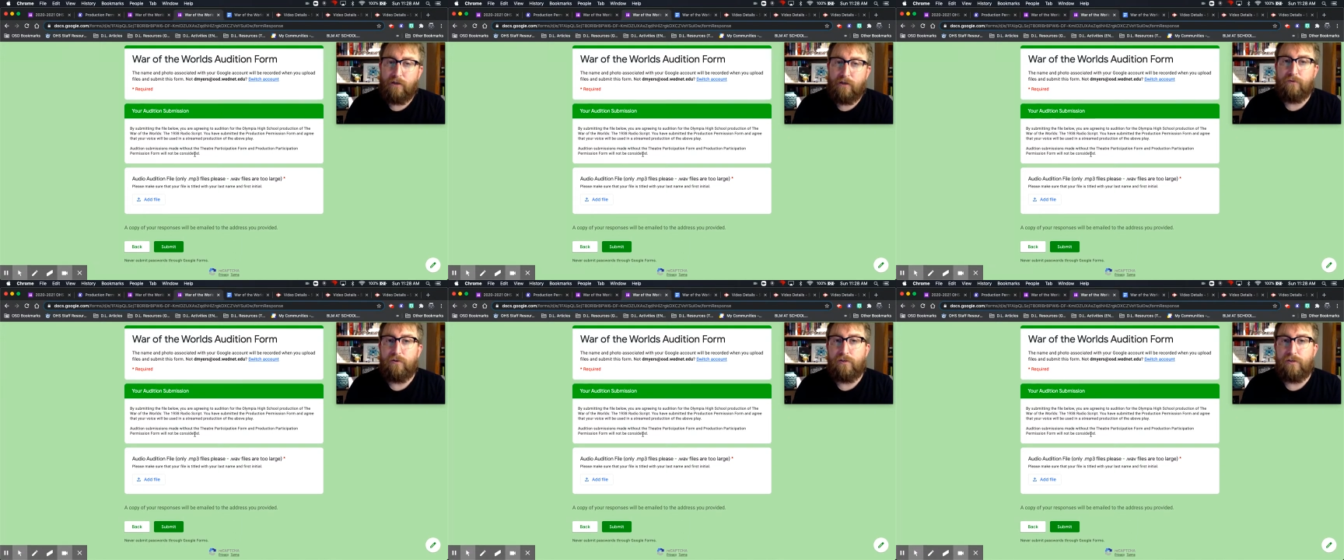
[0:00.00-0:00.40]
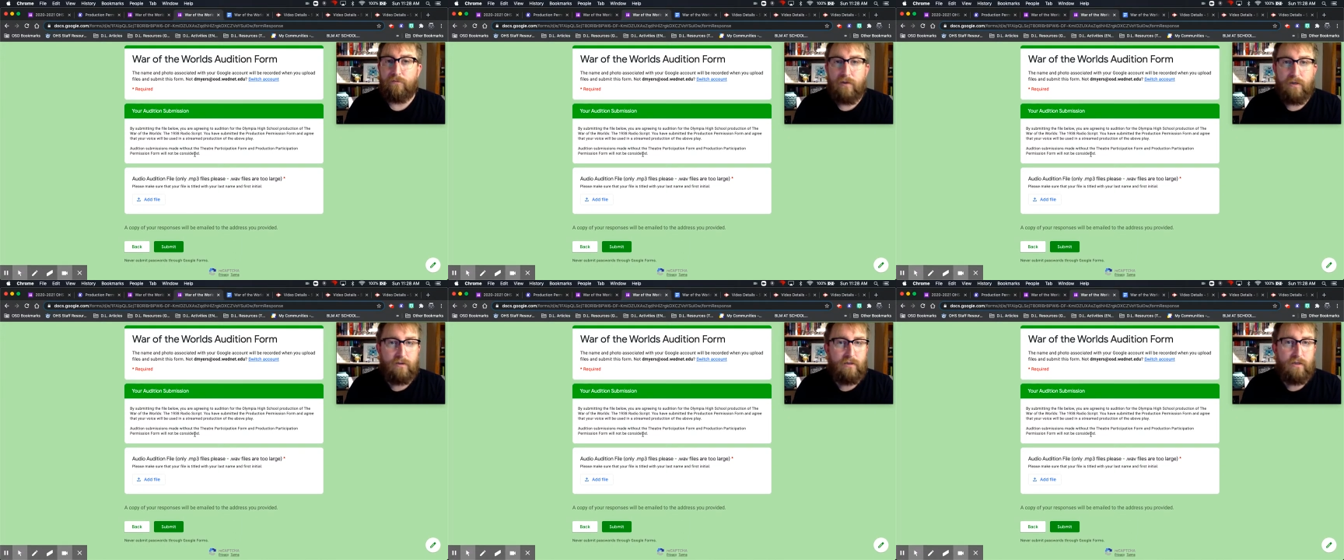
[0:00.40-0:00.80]
If you
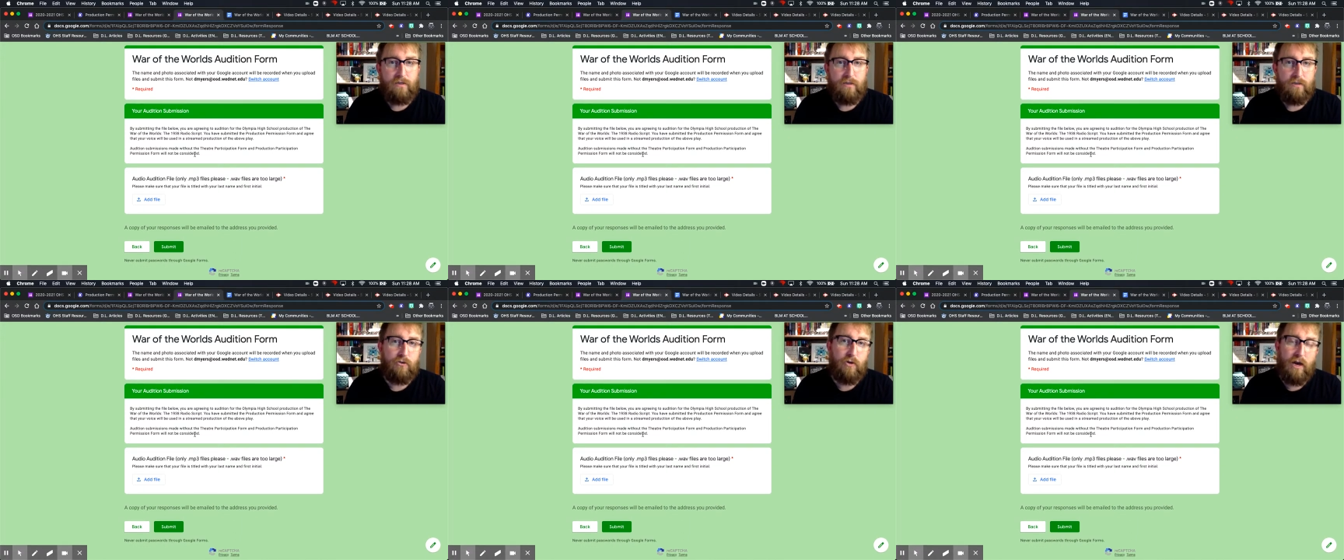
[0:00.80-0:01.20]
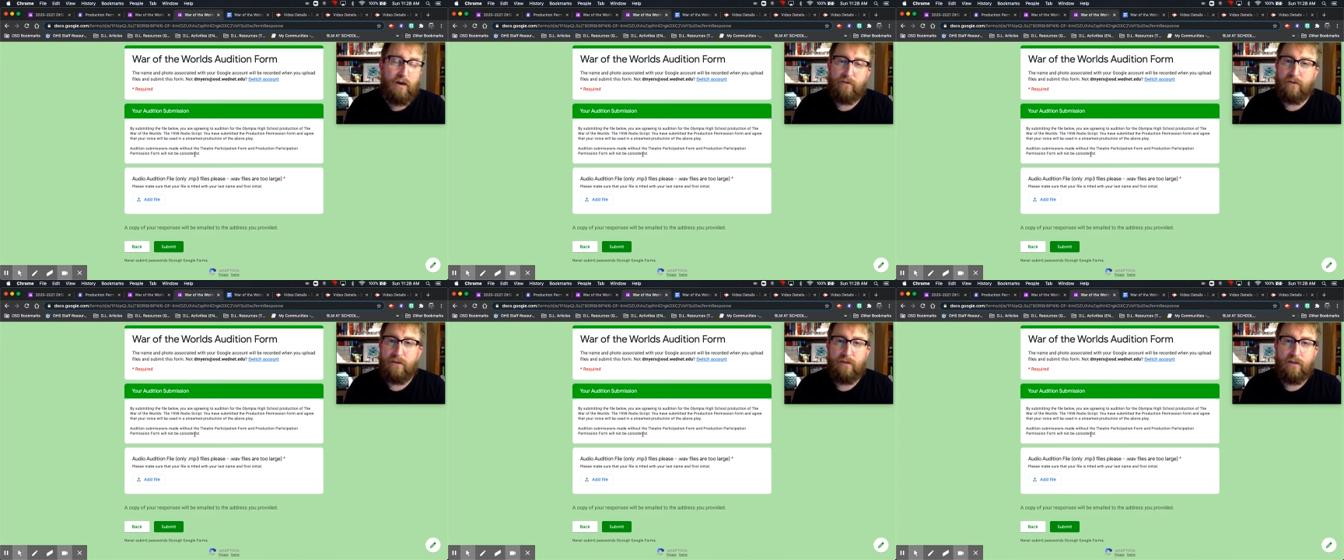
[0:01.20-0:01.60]
submit this and you
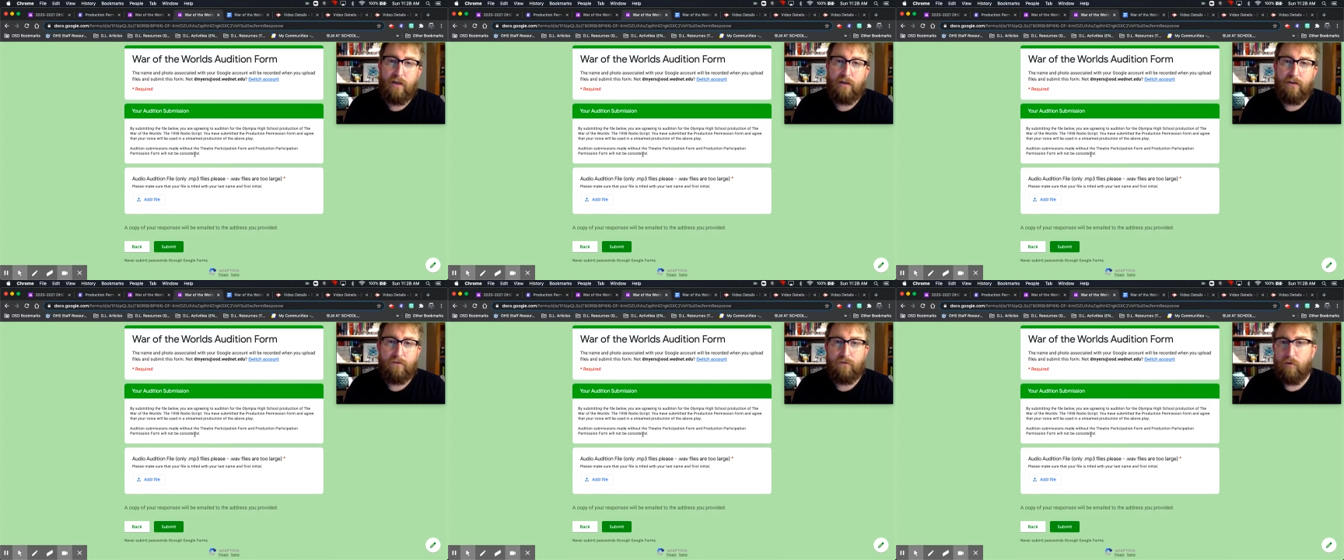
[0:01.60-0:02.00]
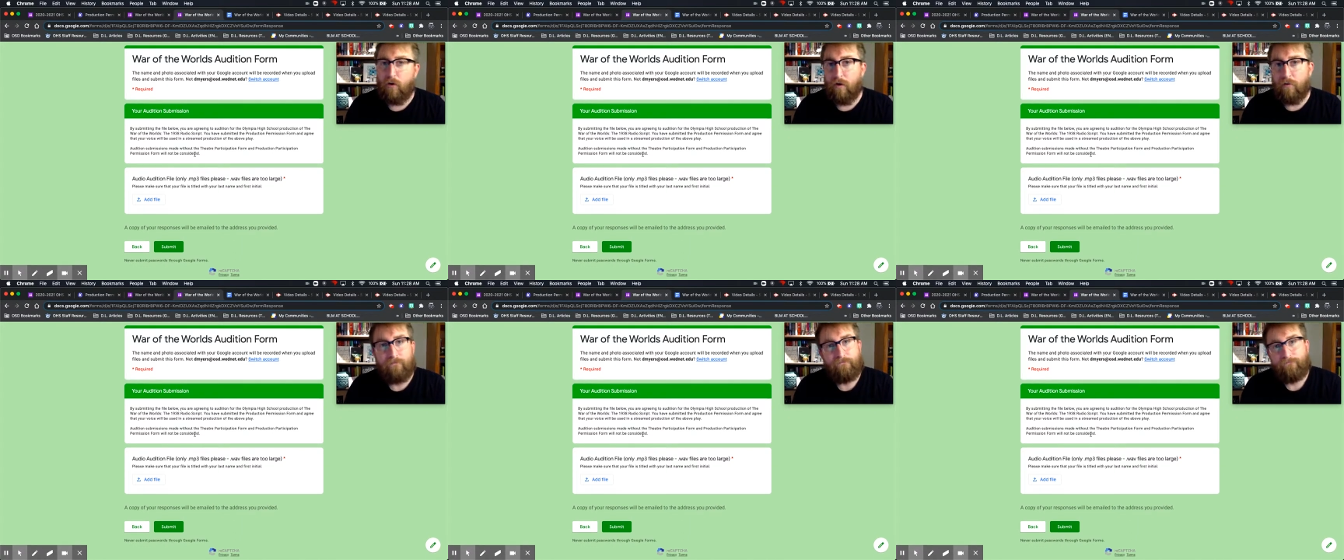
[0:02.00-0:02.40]
haven't done the other
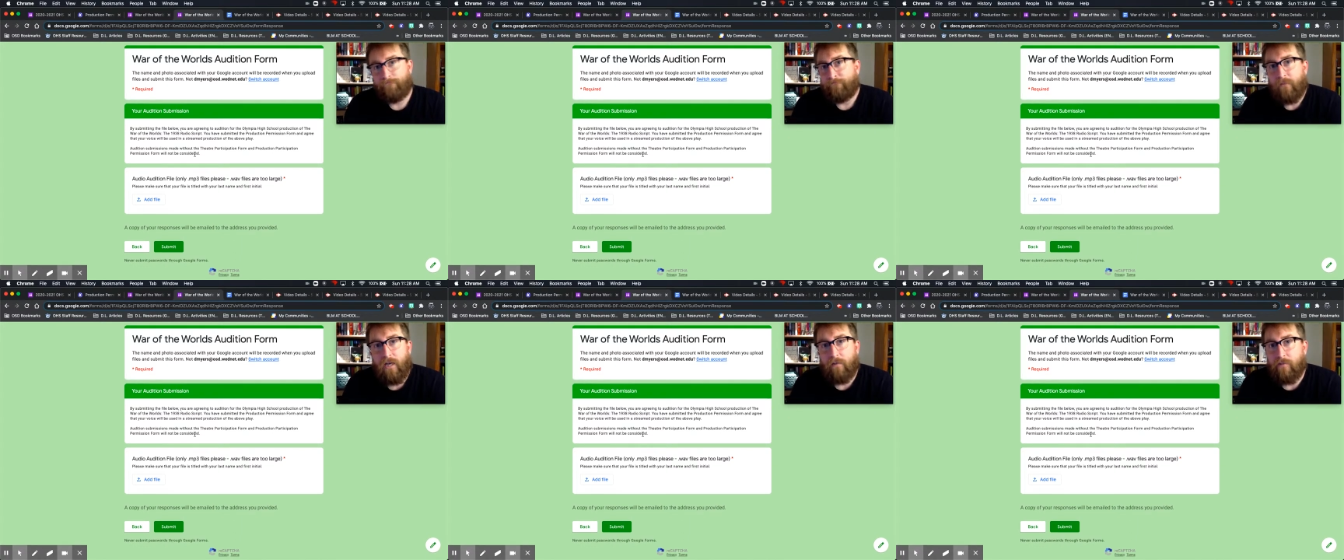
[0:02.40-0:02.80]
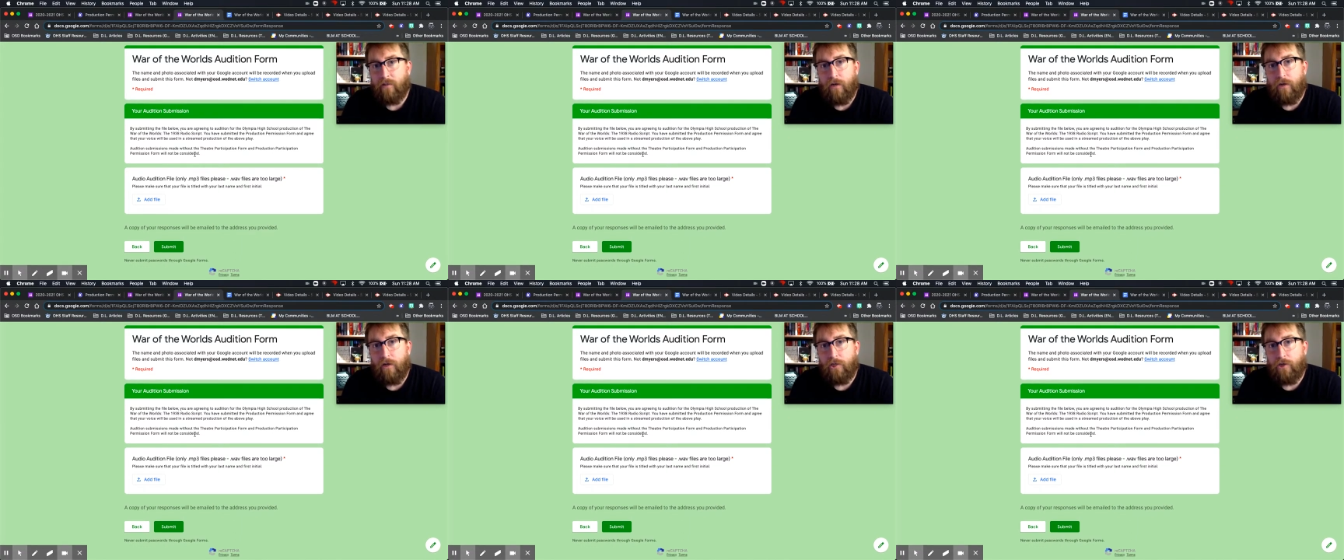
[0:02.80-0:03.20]
form, I'm
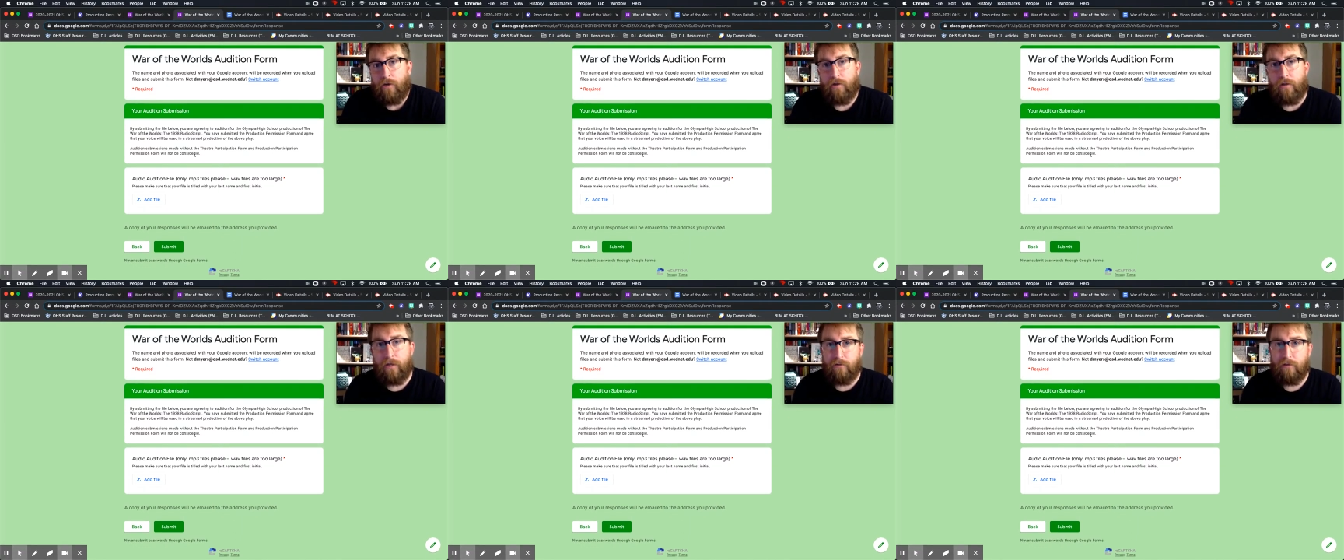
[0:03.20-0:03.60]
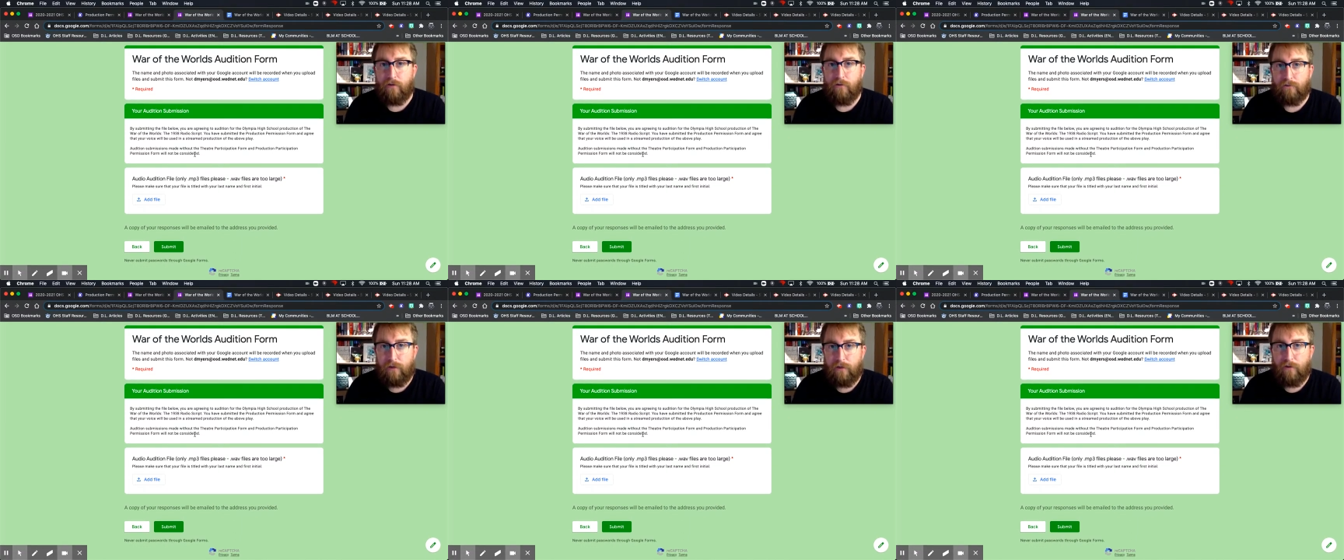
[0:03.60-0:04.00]
sorry, Charlie, you
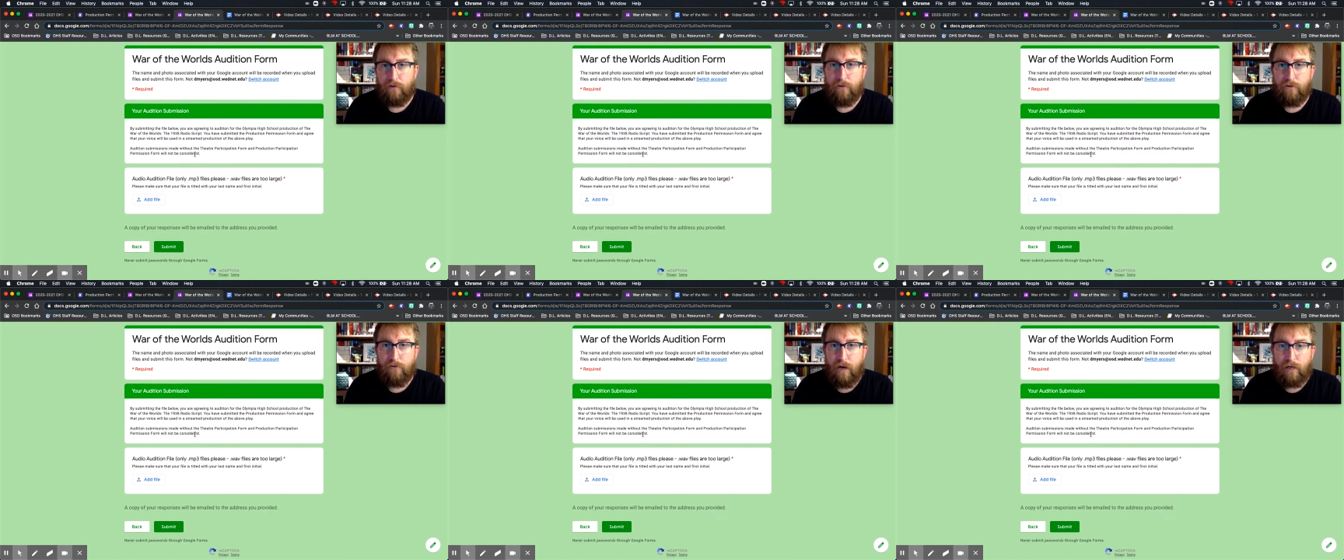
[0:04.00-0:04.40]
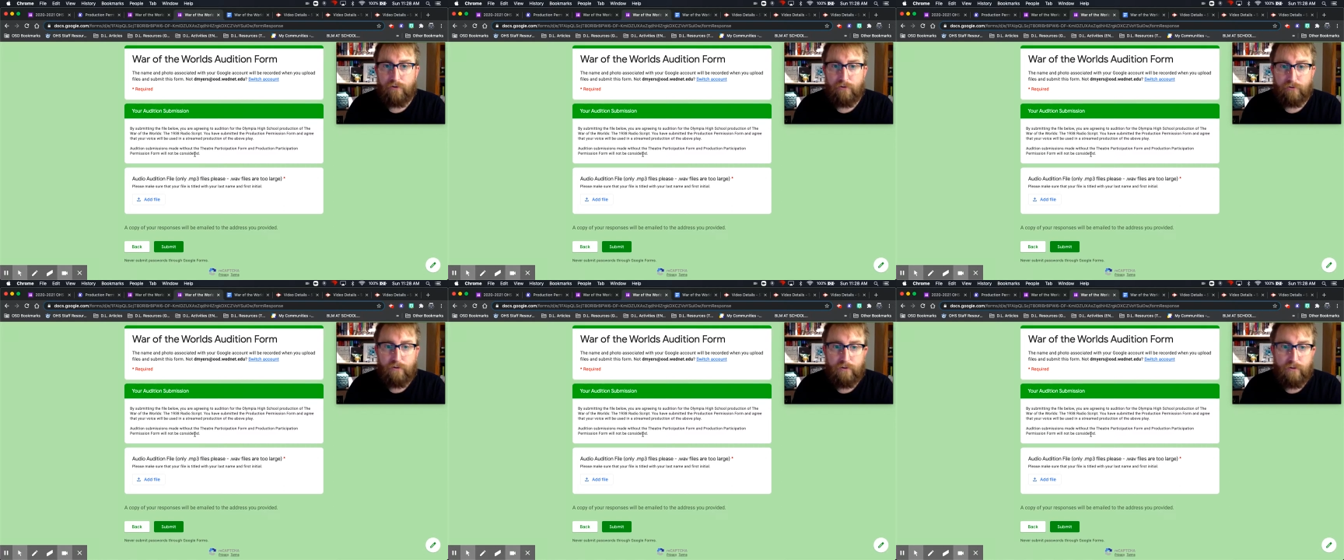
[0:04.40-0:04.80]
didn't follow the
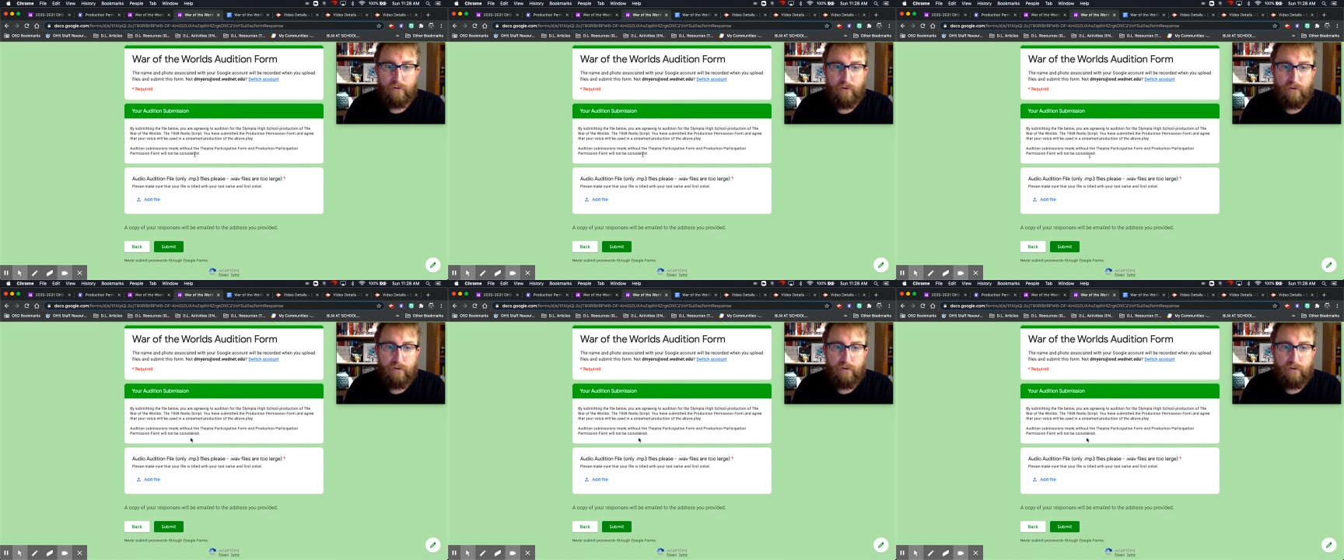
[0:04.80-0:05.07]
directions.